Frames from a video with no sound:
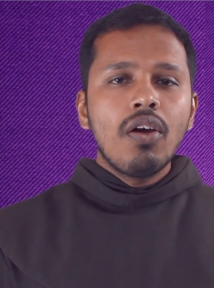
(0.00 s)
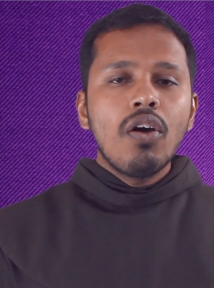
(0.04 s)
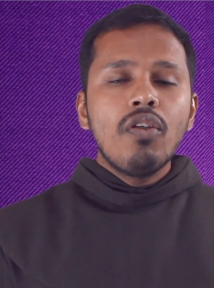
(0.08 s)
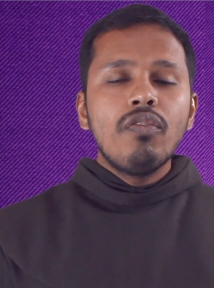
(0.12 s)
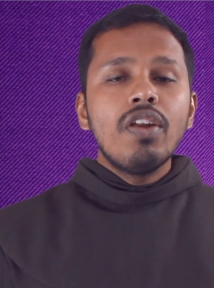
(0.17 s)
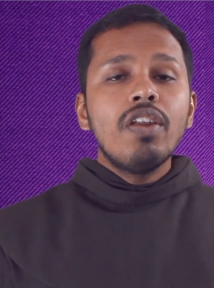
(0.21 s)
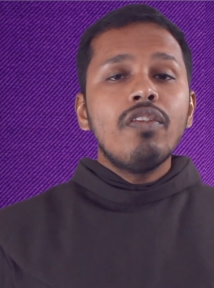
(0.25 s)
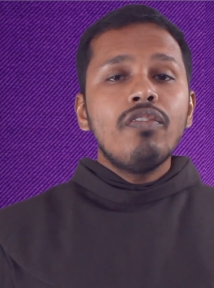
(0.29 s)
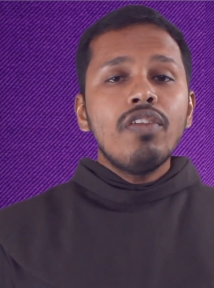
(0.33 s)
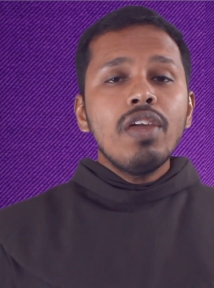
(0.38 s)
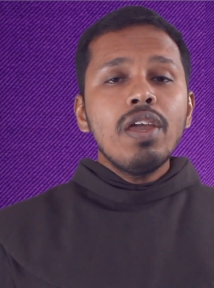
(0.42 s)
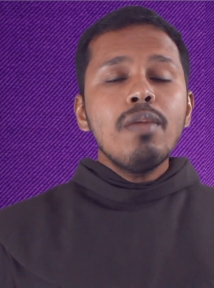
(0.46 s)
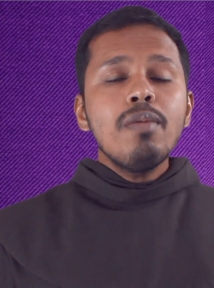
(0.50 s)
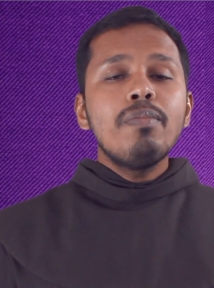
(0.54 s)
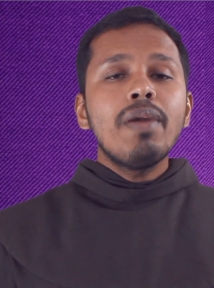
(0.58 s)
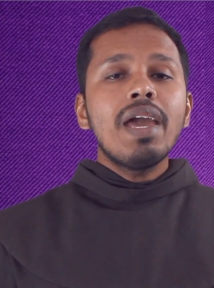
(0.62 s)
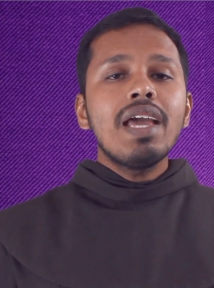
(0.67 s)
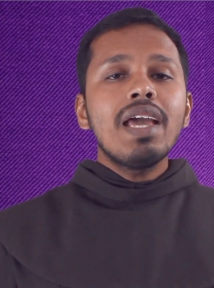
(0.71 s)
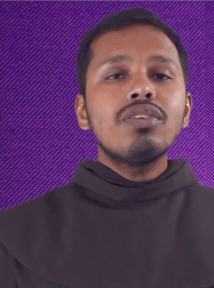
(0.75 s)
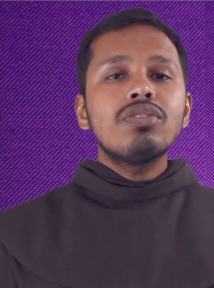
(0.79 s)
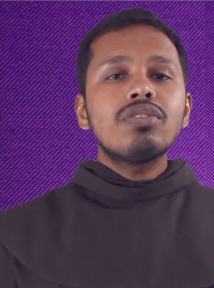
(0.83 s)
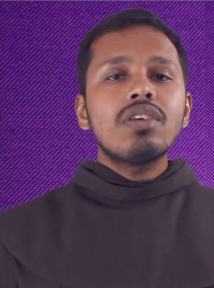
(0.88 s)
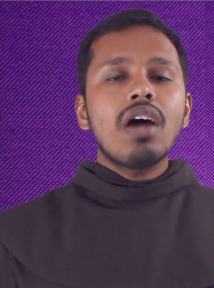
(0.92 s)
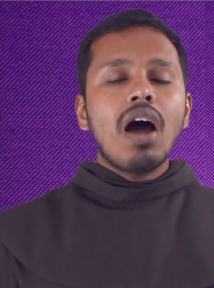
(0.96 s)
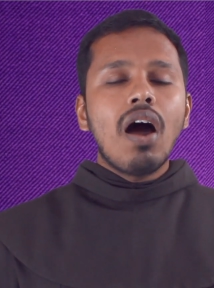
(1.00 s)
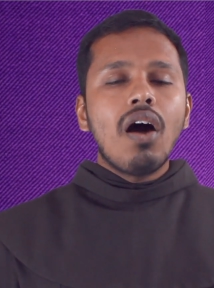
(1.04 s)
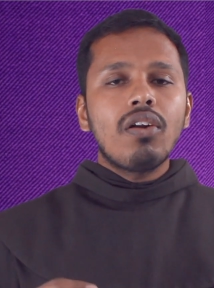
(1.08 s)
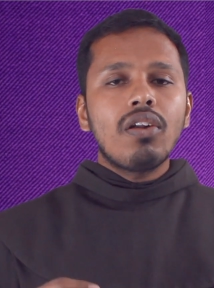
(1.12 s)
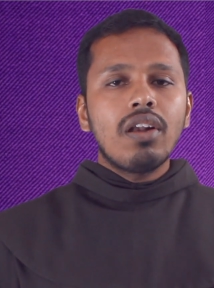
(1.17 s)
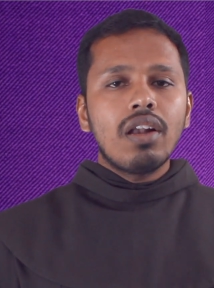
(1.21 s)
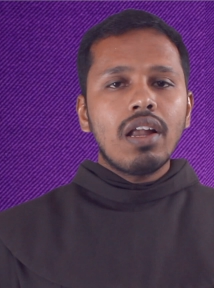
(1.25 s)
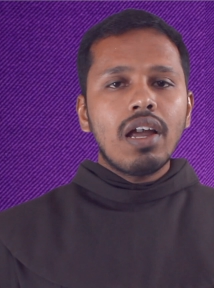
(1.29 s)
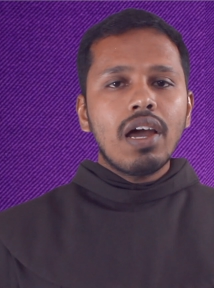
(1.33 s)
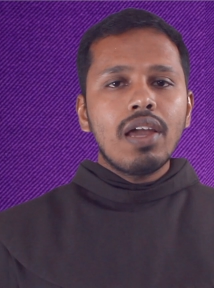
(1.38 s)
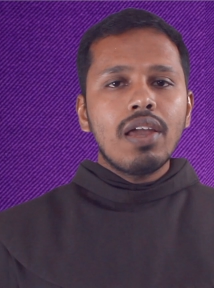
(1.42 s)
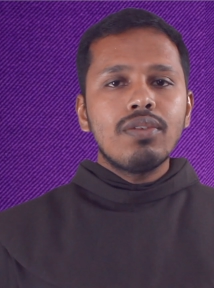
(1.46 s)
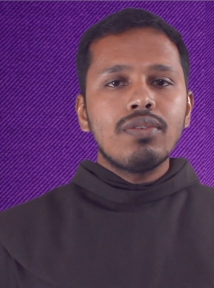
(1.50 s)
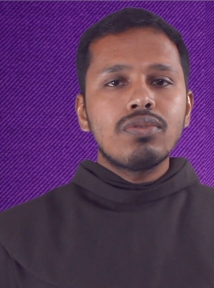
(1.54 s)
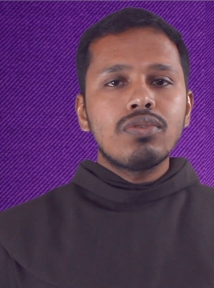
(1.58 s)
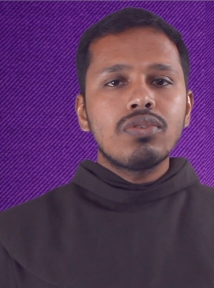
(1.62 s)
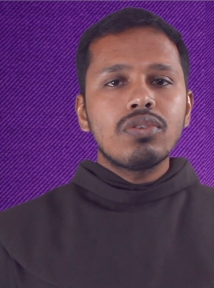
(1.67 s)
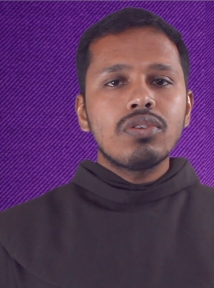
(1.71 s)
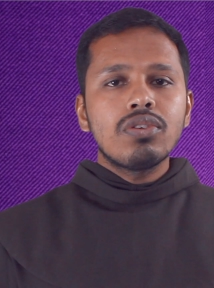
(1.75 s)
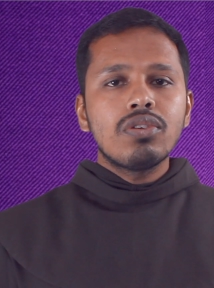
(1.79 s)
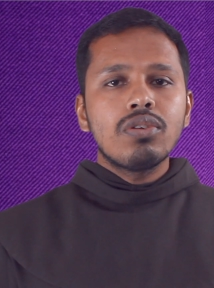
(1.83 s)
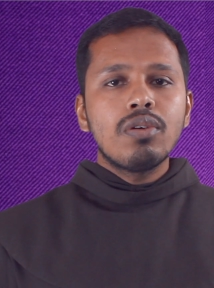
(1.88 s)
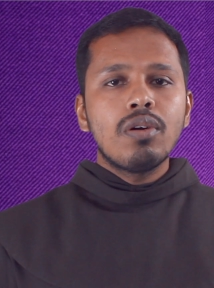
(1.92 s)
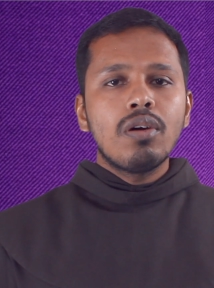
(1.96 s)
When we base our
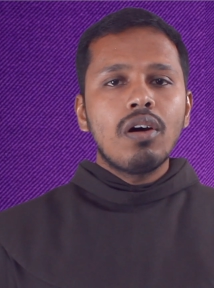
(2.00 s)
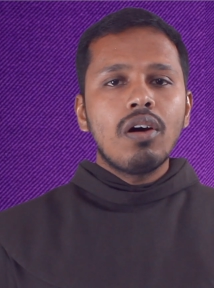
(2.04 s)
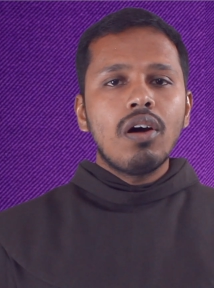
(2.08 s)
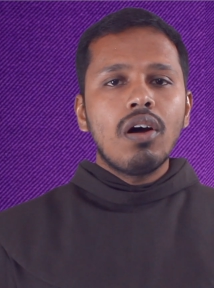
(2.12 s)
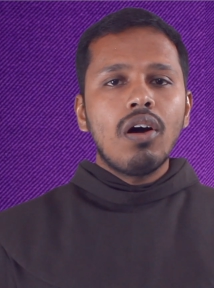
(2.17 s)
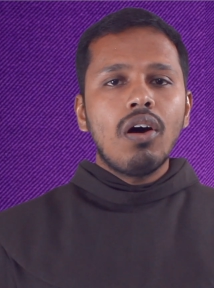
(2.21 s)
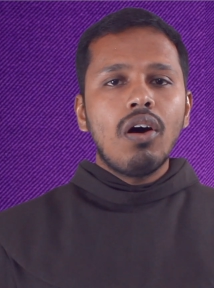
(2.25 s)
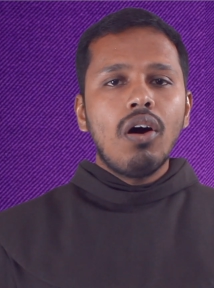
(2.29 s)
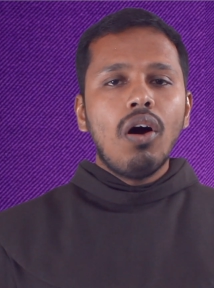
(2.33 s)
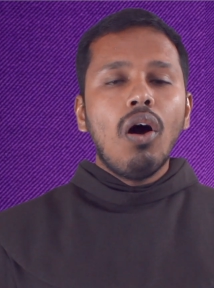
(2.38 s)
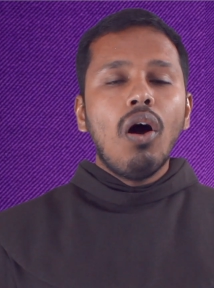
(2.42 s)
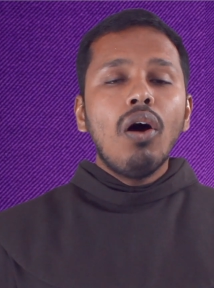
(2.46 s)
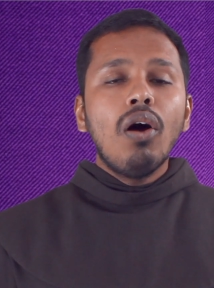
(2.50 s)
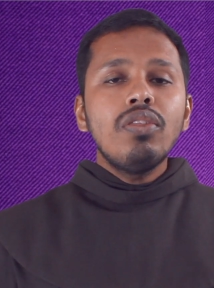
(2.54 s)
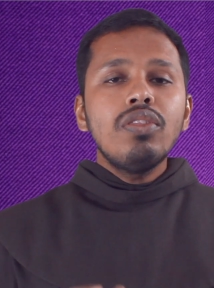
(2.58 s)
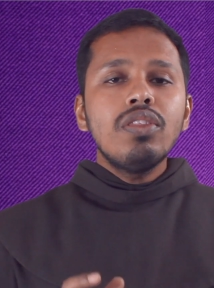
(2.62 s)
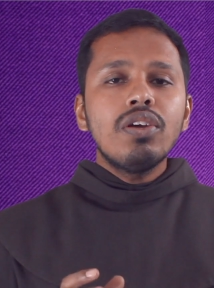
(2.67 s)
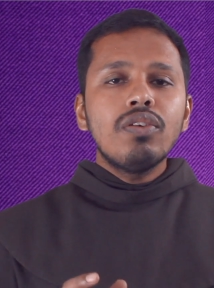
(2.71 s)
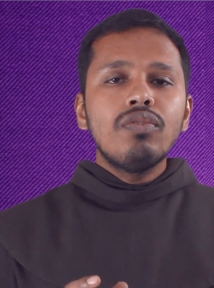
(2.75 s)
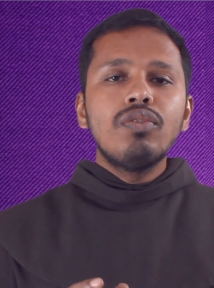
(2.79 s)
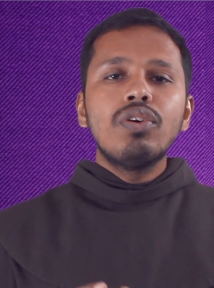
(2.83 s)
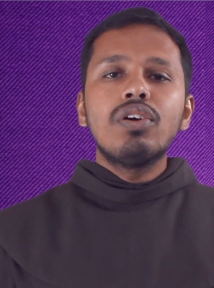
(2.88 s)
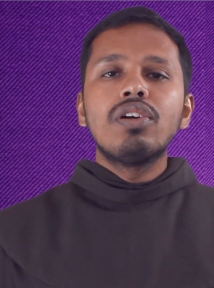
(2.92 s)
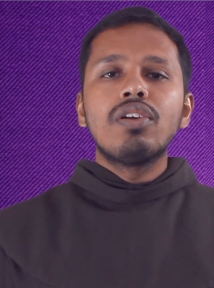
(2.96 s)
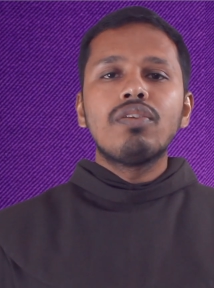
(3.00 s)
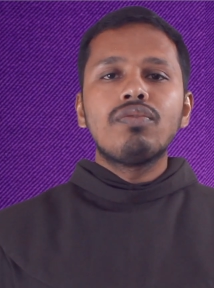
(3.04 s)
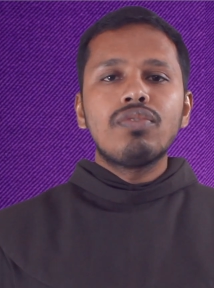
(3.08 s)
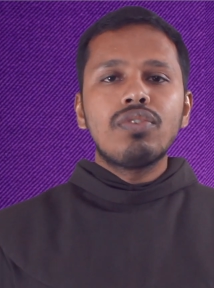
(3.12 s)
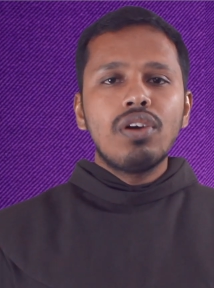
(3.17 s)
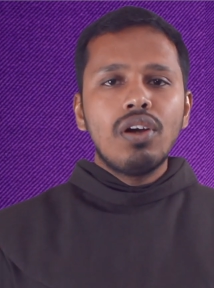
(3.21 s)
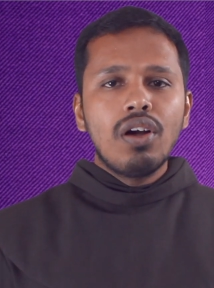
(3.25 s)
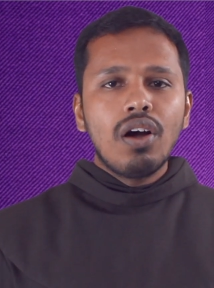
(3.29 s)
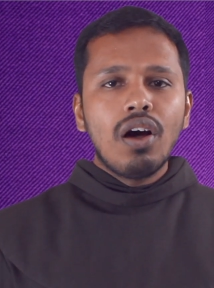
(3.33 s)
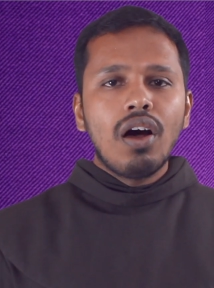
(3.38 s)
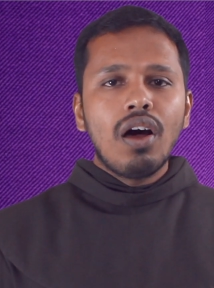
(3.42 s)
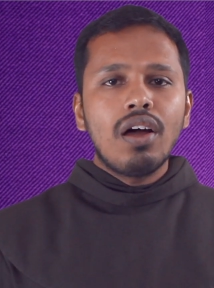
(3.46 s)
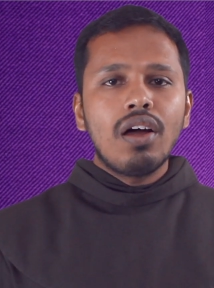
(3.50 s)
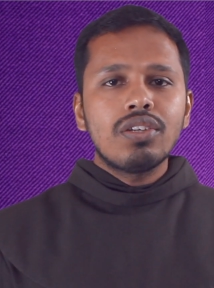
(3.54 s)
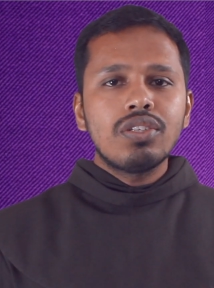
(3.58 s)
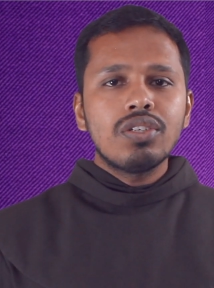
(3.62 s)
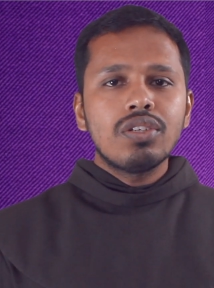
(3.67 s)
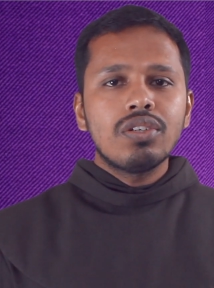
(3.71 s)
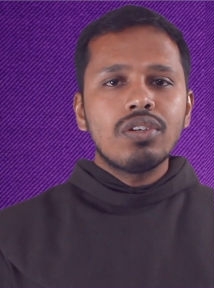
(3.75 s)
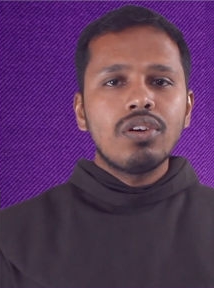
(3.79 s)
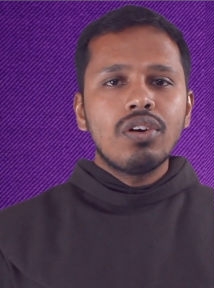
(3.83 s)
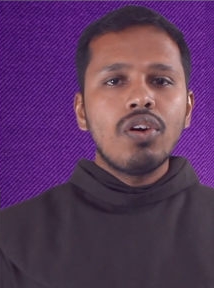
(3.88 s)
lives on the word of God,